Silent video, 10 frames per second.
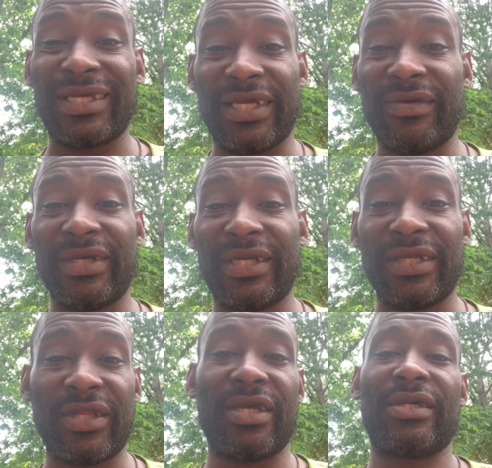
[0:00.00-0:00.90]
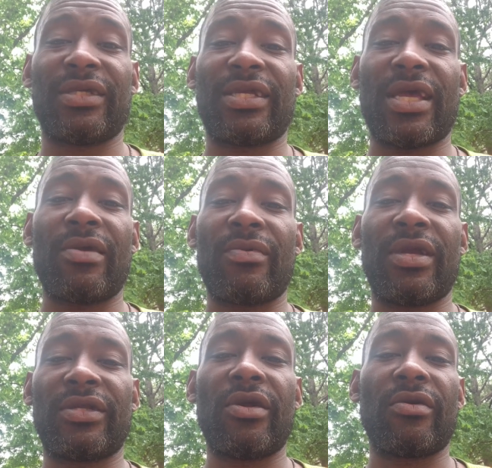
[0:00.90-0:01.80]
hear anything like that
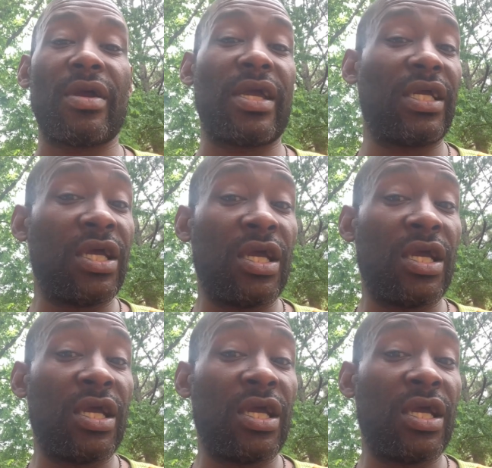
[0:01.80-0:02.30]
right there, right?